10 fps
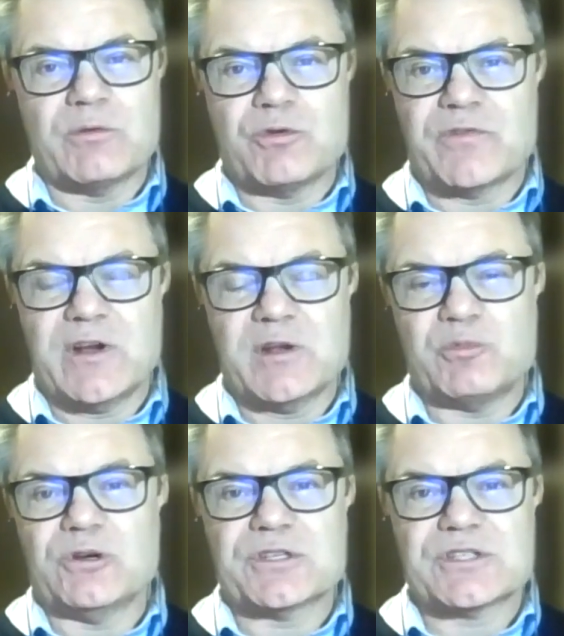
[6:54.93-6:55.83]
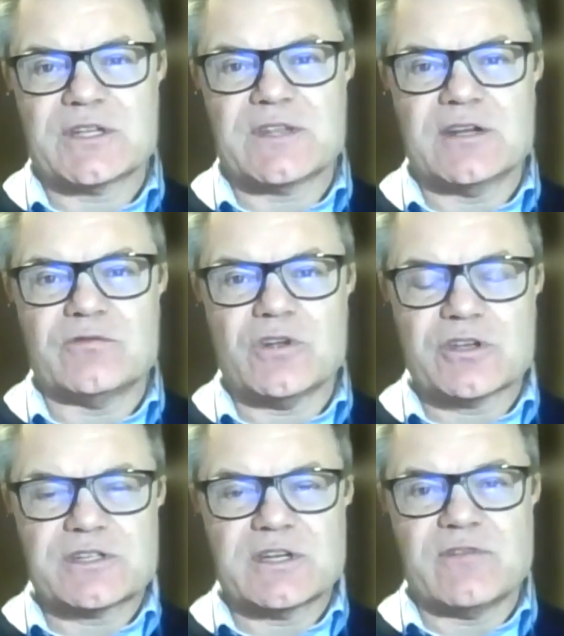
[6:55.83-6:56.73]
We were very bullish at the end of
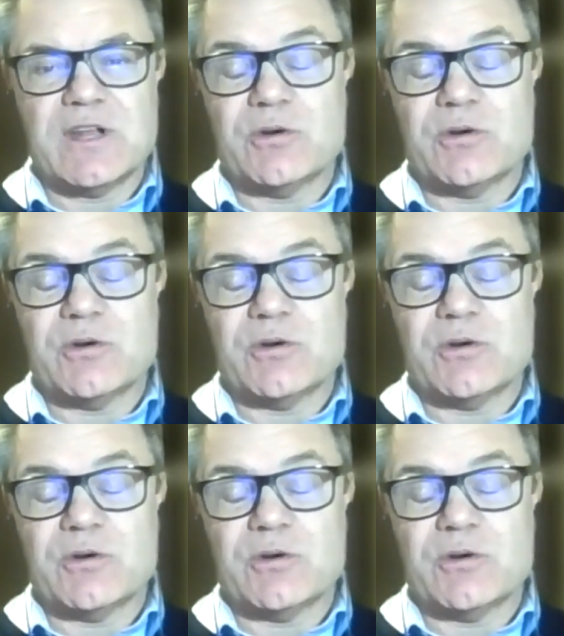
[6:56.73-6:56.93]
last year.